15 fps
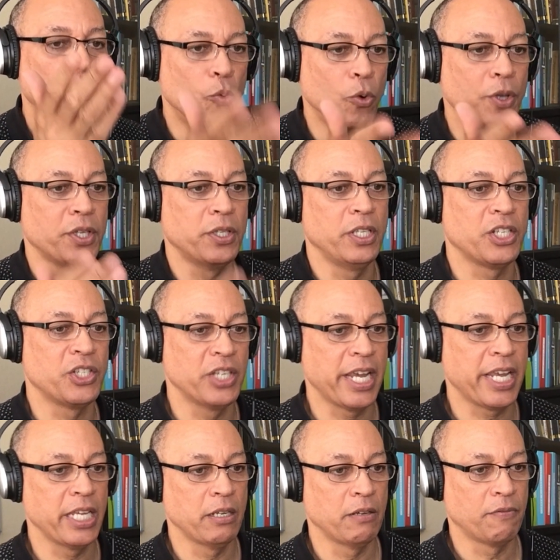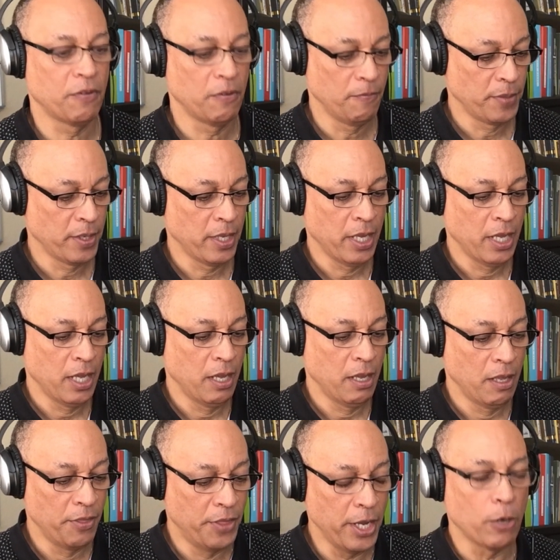with an executive.
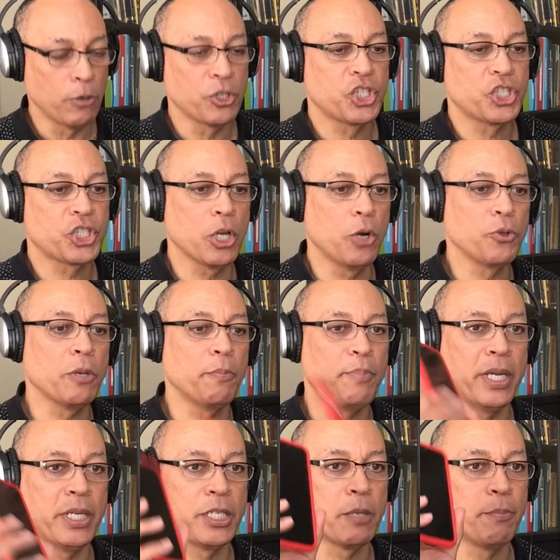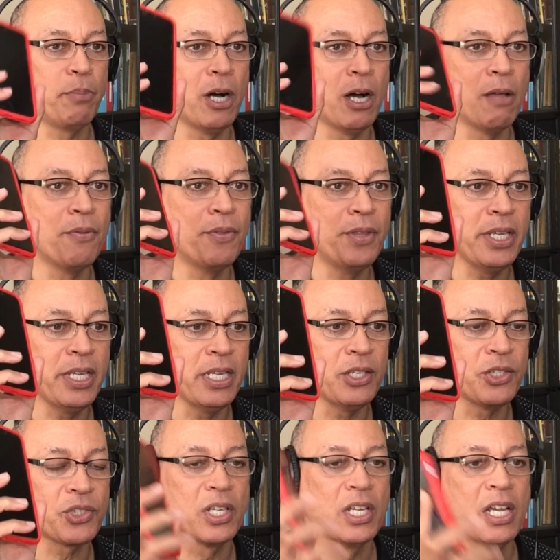They are so dependent upon
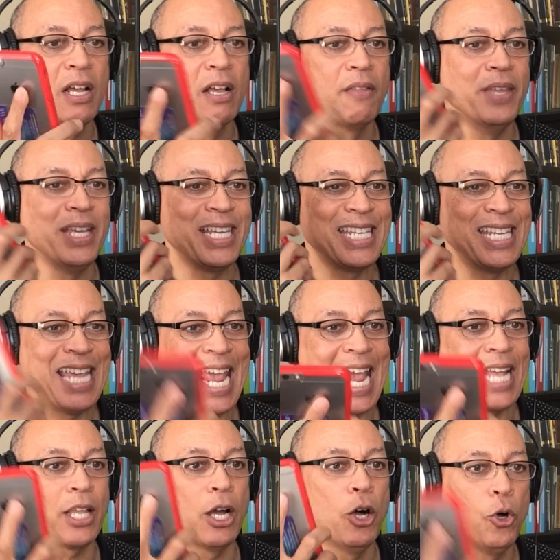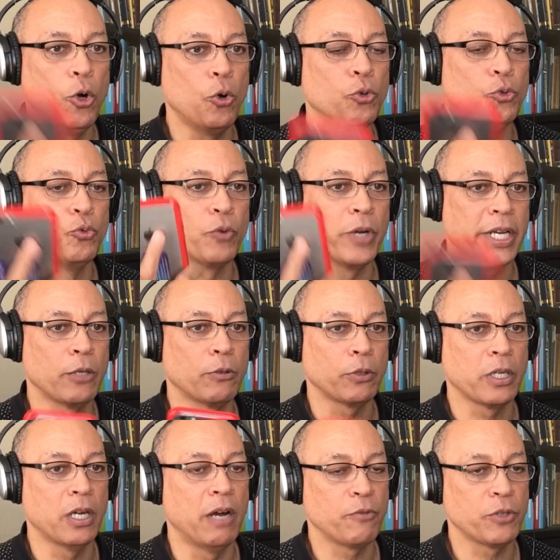these, they can't hold regular
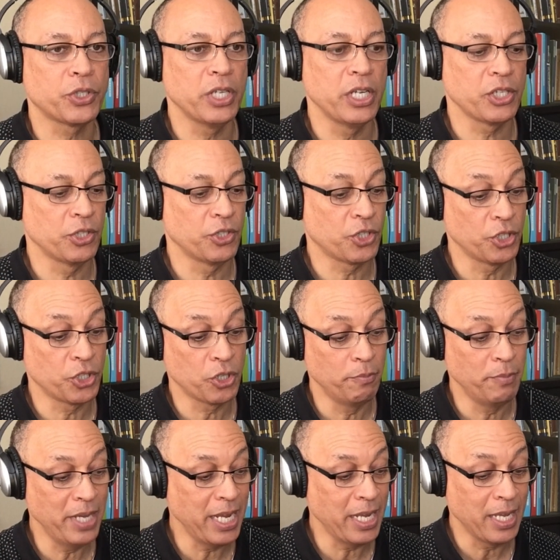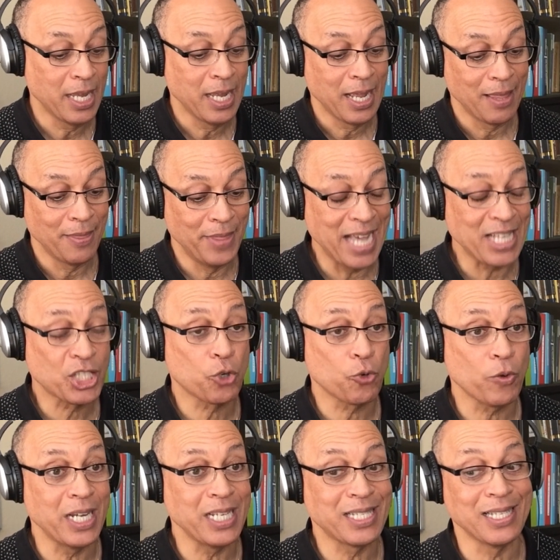conversations. And to me, that's
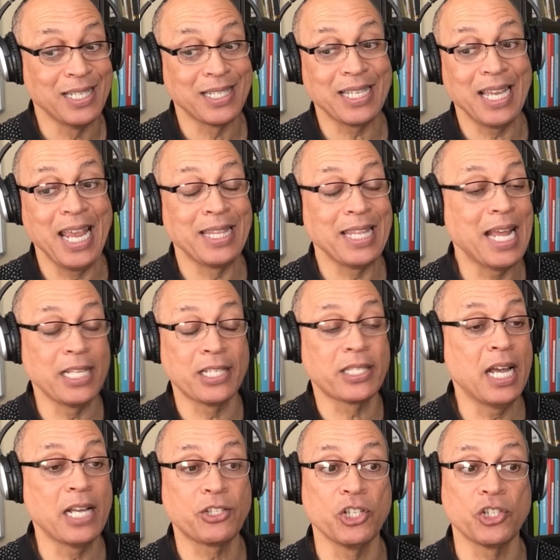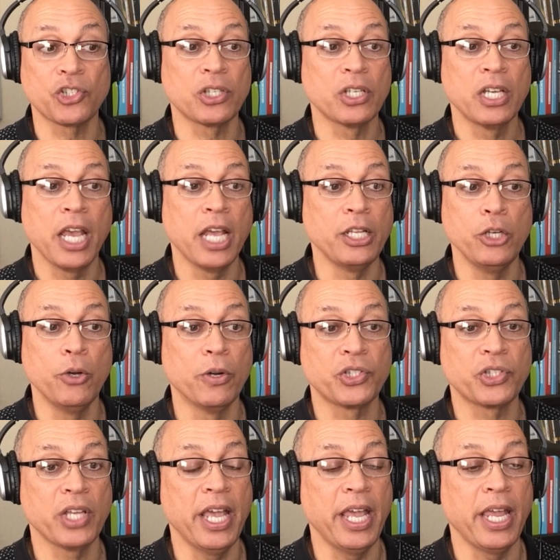crisis. And that it's not just in the
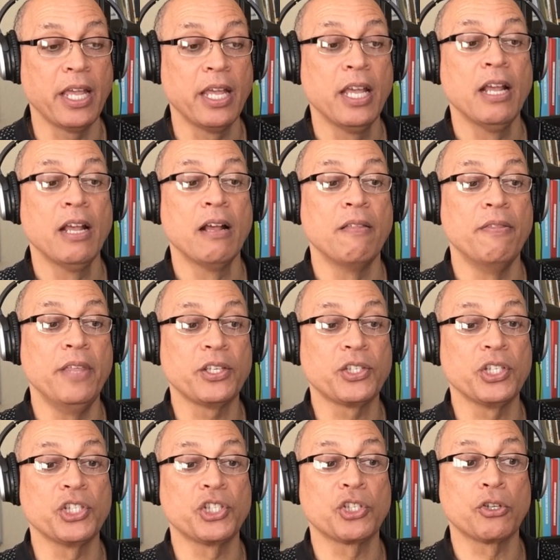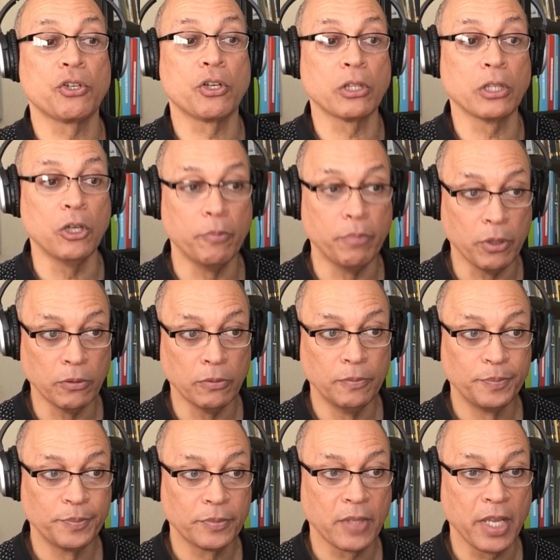USA, this is global.
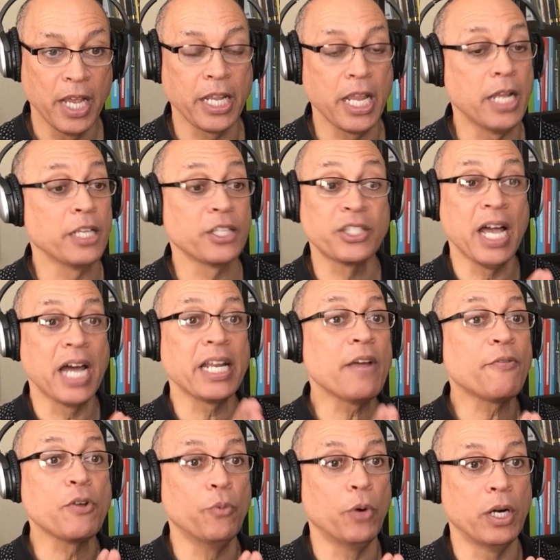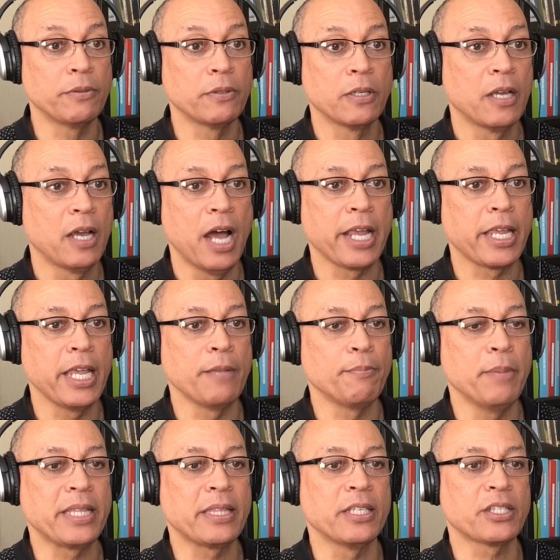And again, it's not everyone. I
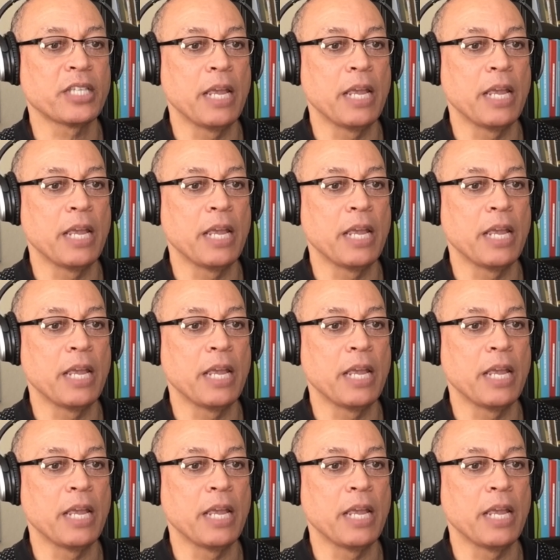can't make